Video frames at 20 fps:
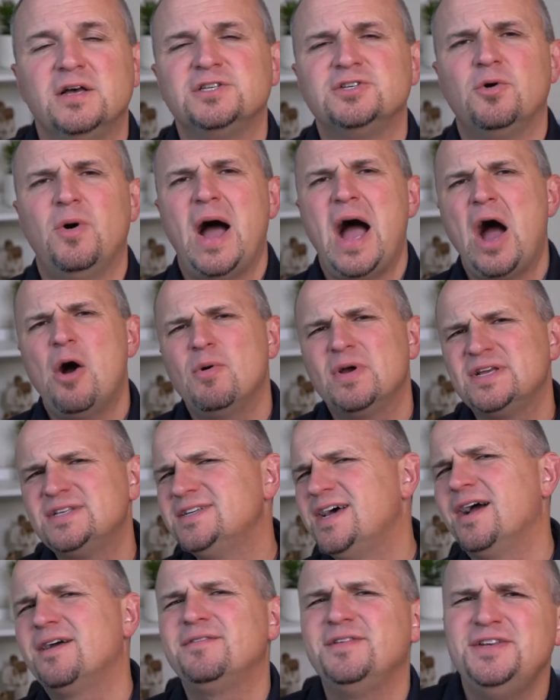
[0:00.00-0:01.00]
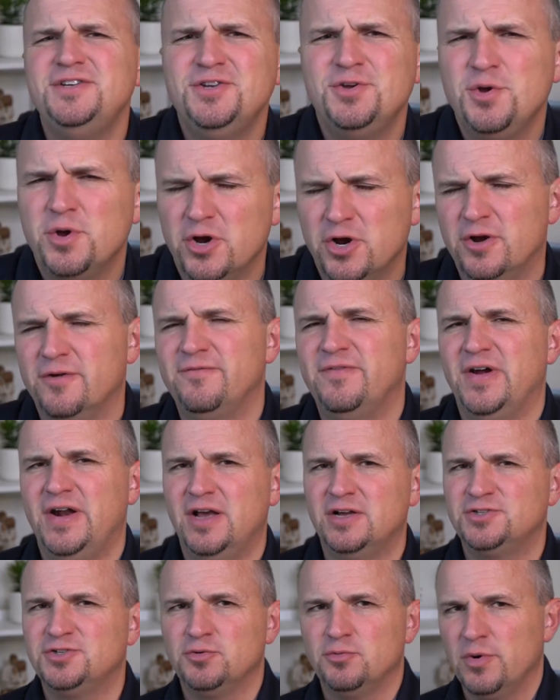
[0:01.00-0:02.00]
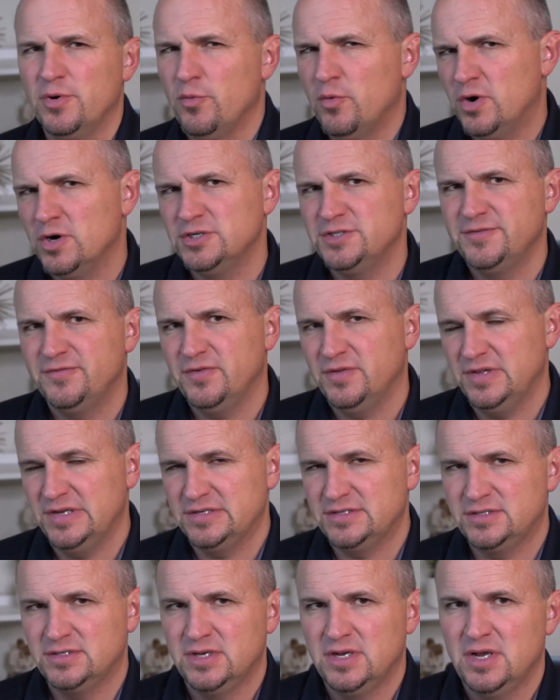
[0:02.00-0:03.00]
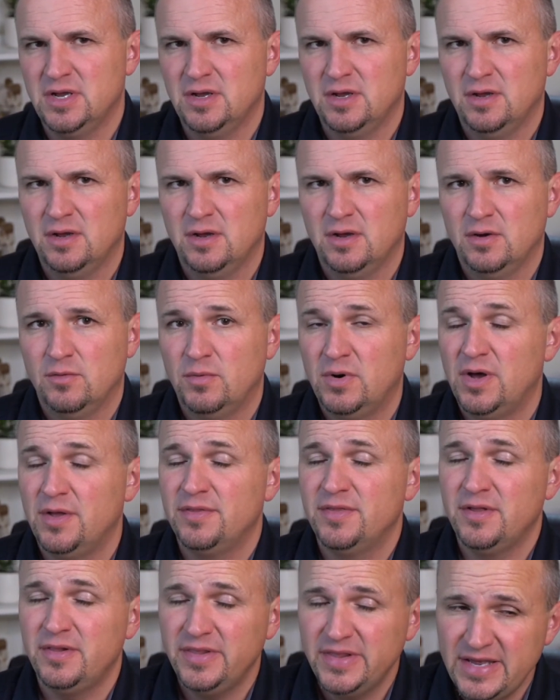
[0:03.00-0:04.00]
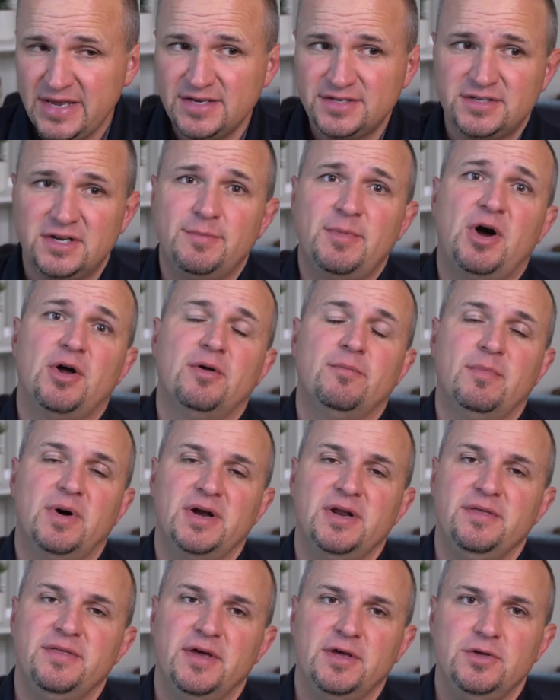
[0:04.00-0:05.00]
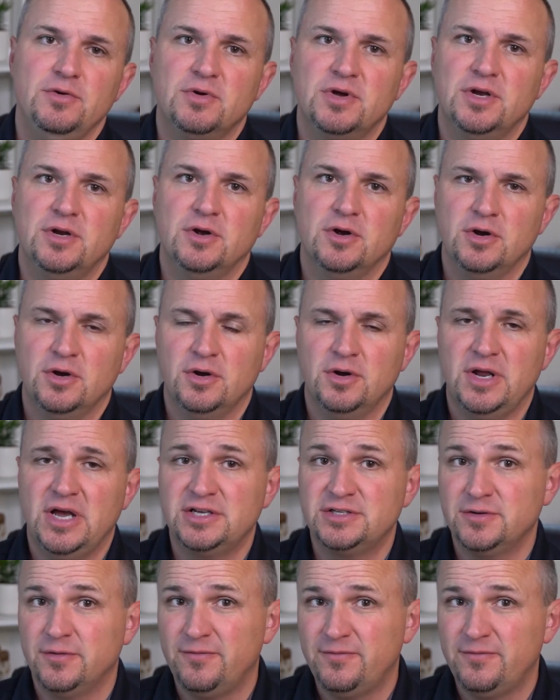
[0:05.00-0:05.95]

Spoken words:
So how exactly do you earn financial rewards for this? Well, the least amount of money that you can earn as a